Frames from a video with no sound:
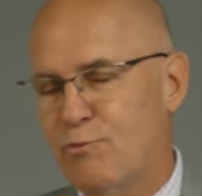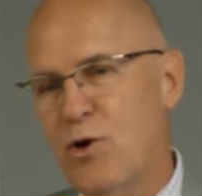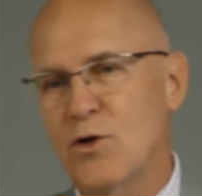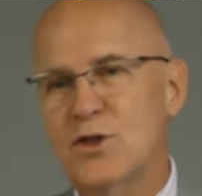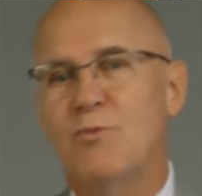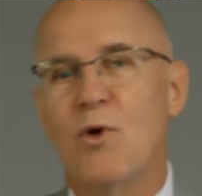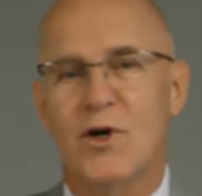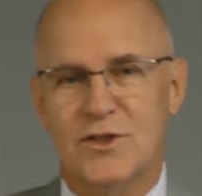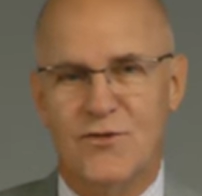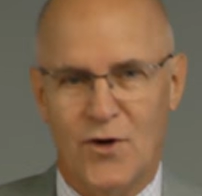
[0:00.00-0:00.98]
pro
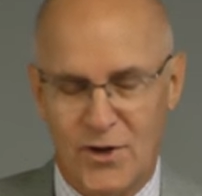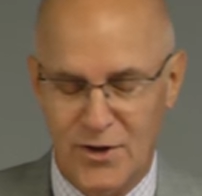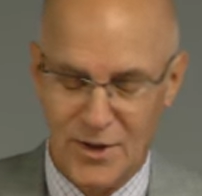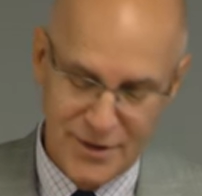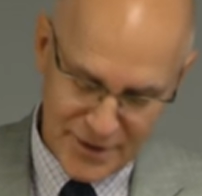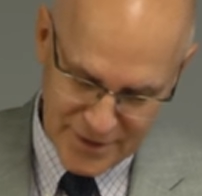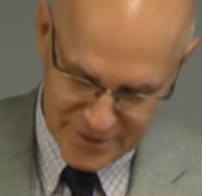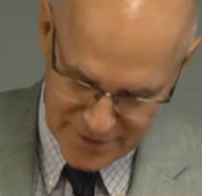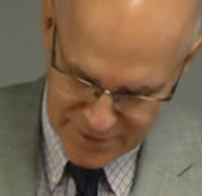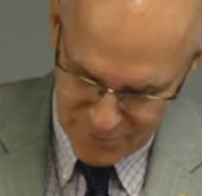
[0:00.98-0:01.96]
sports for you,
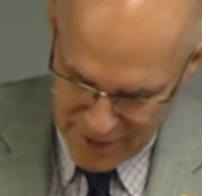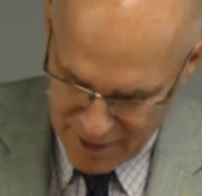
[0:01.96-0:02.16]
that's what